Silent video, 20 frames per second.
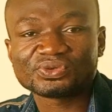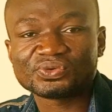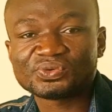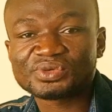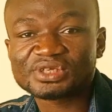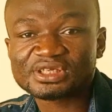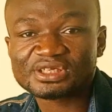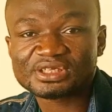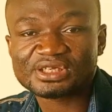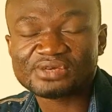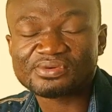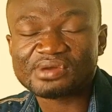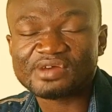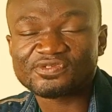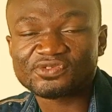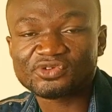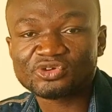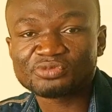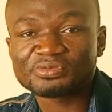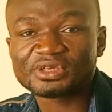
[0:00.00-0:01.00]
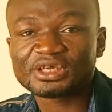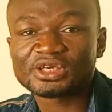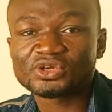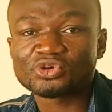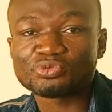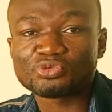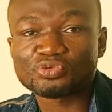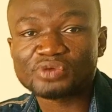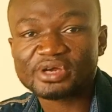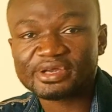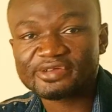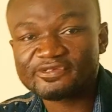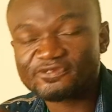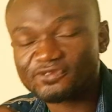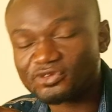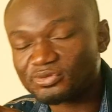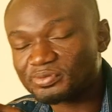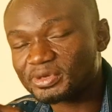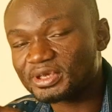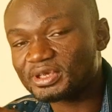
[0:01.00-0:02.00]
Do you think they would have told me that they would be
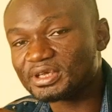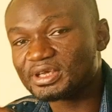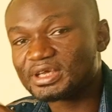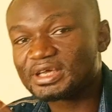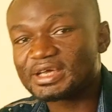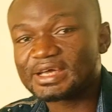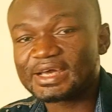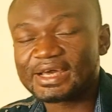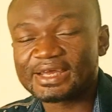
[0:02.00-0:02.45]
working for me